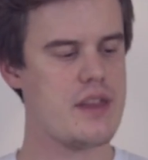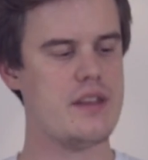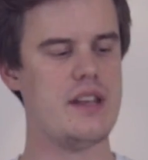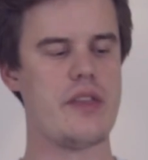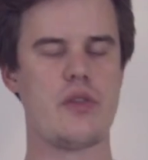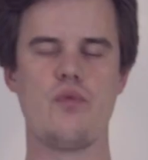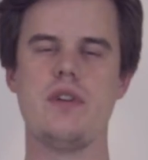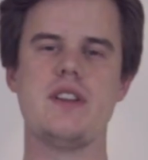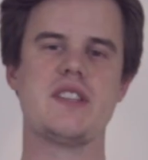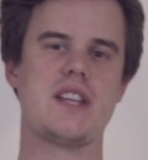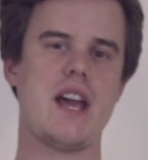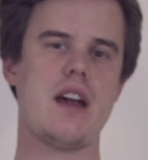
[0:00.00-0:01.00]
the
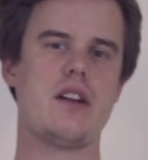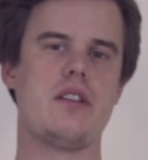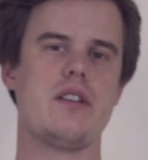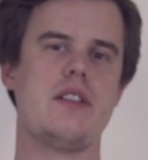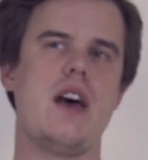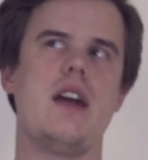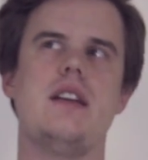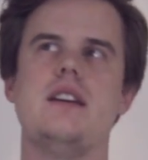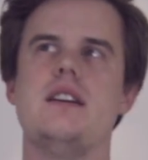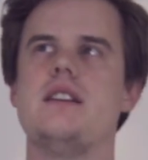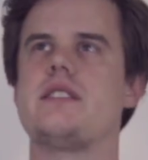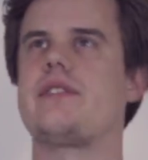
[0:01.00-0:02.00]
3D scanner that
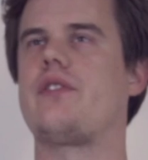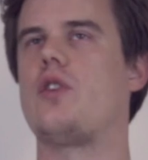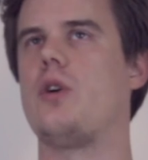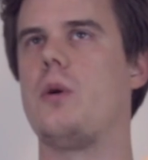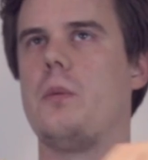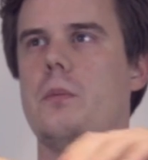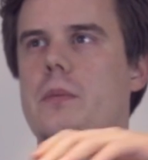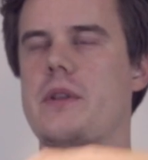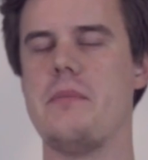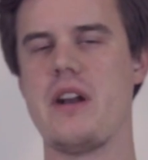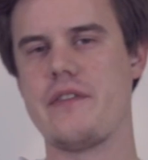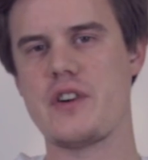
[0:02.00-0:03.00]
is from the
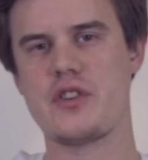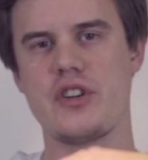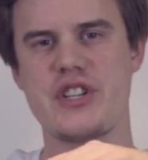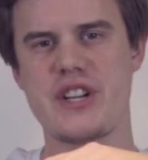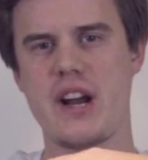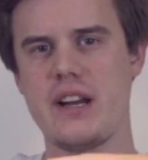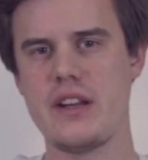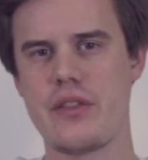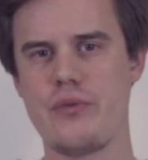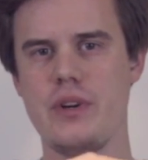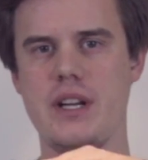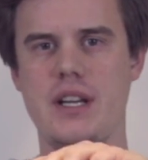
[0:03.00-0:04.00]
manufacturer Shining
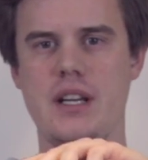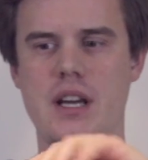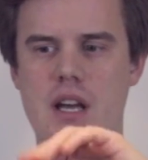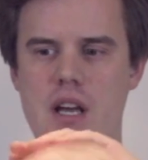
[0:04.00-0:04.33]
3D,